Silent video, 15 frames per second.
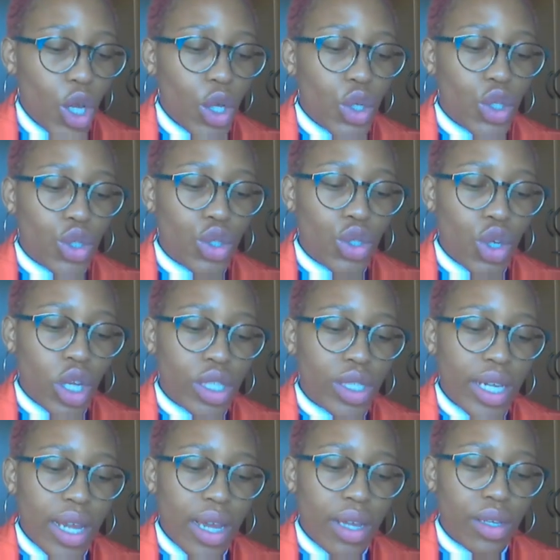You do
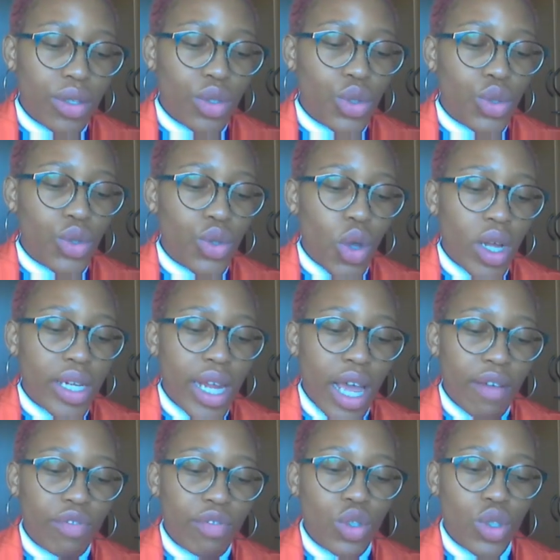not
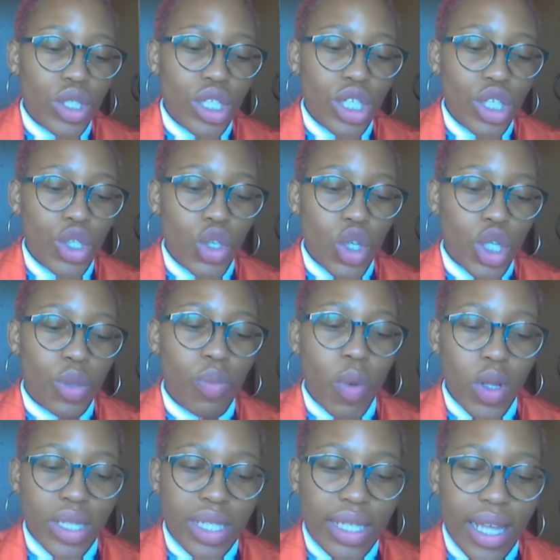have to teach a
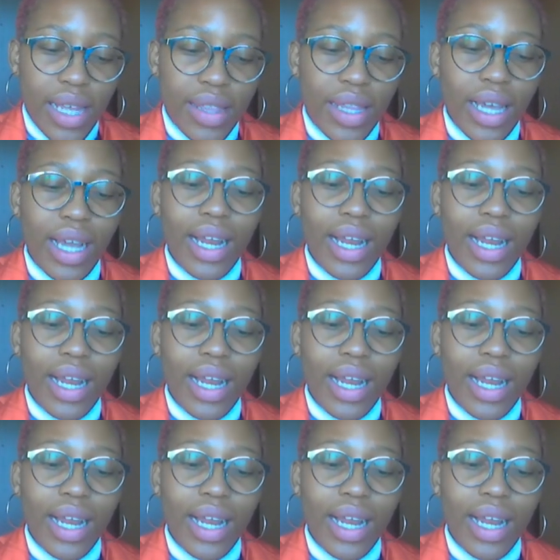sponsor the